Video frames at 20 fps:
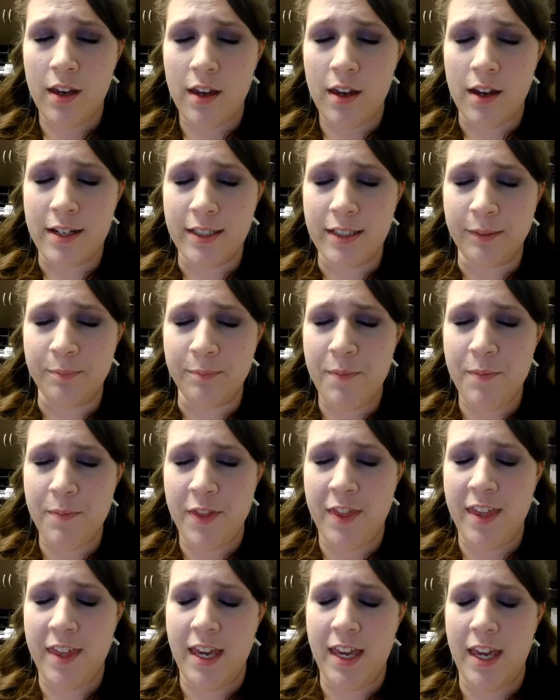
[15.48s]

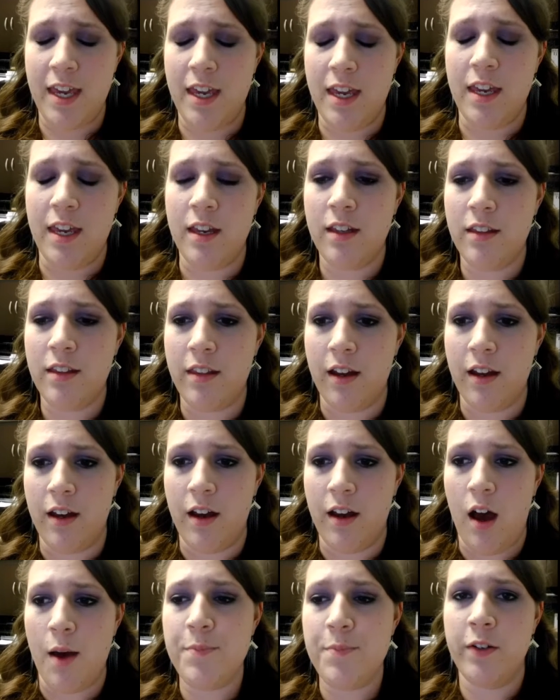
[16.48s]
The
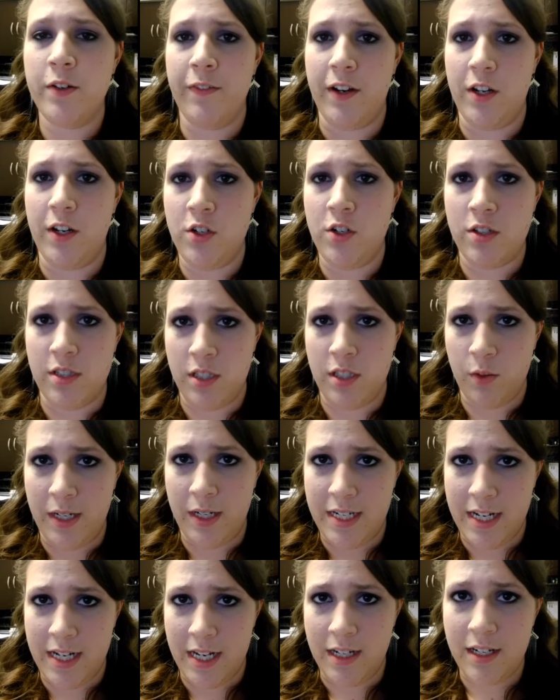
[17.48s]
observations that
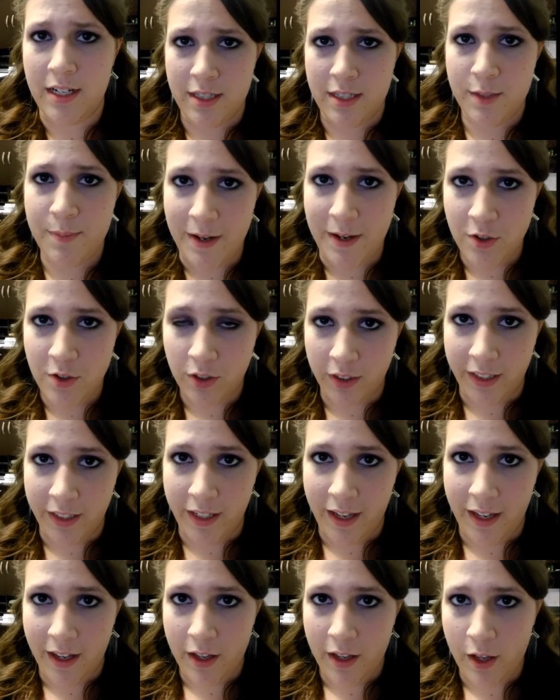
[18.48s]
we did
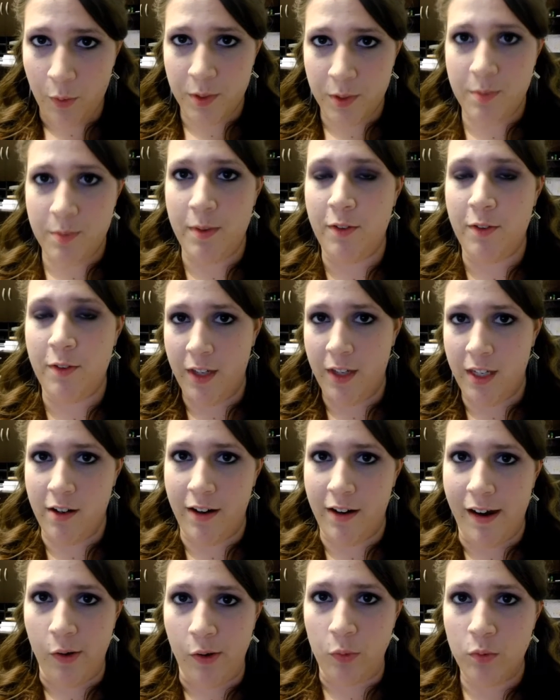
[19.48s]
especially helped me
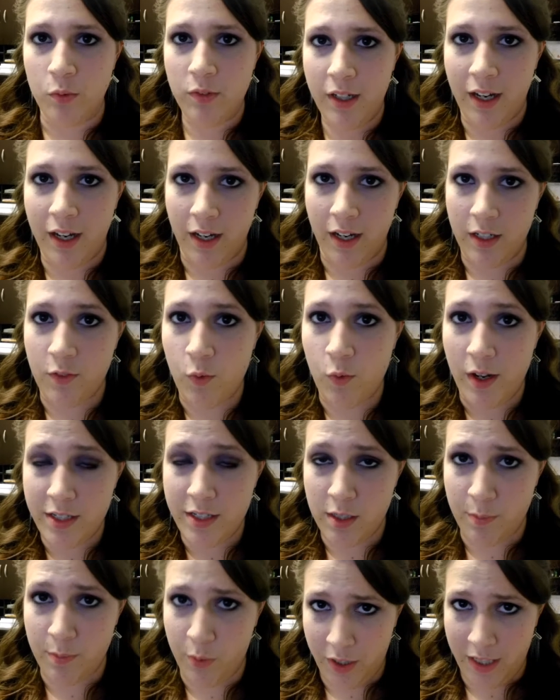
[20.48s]
figure out kind of what
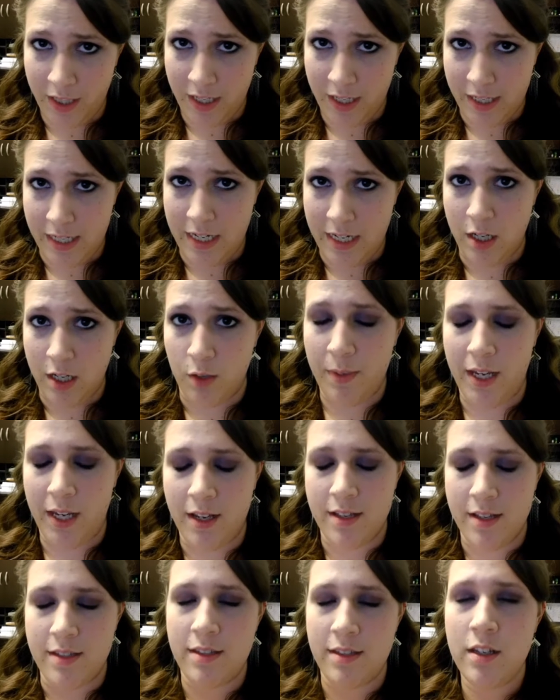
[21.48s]
to put in here,
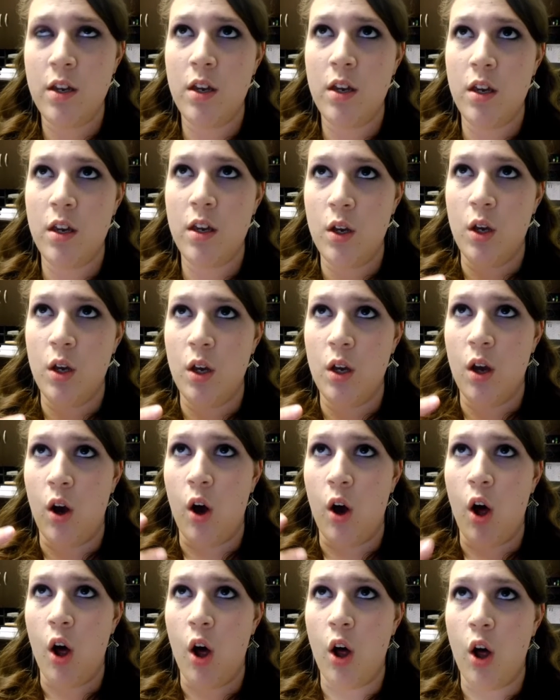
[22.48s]
because
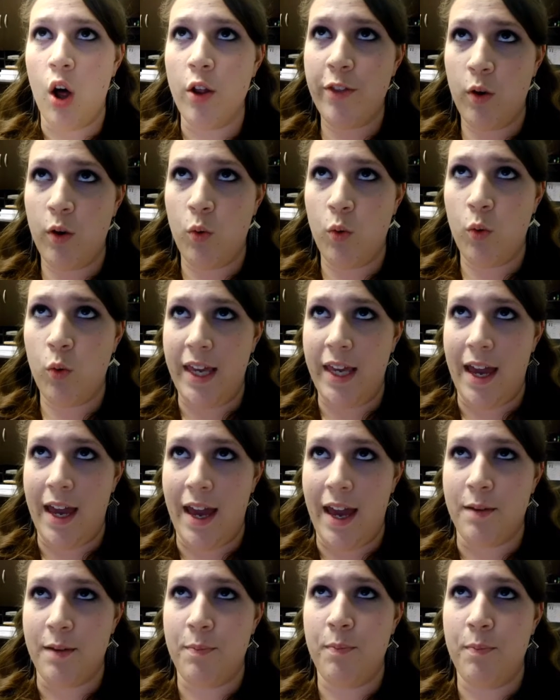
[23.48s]
although we
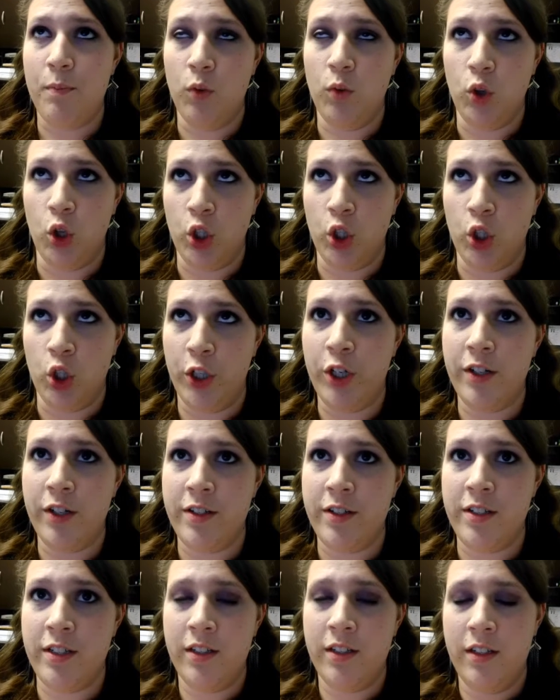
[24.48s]
had
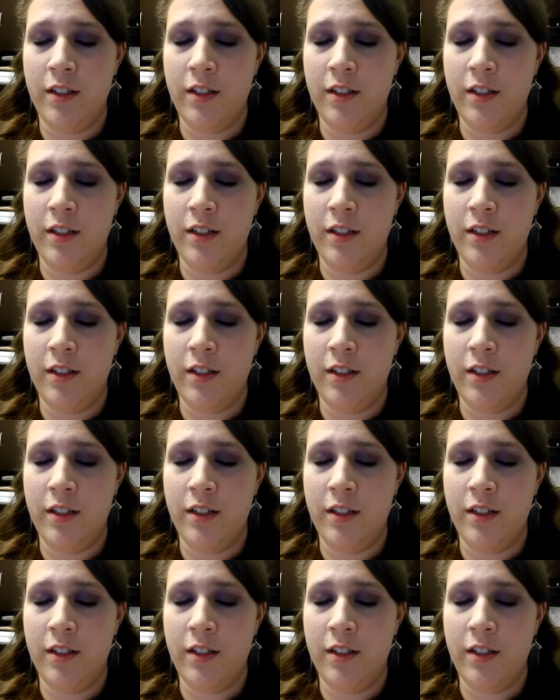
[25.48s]
learned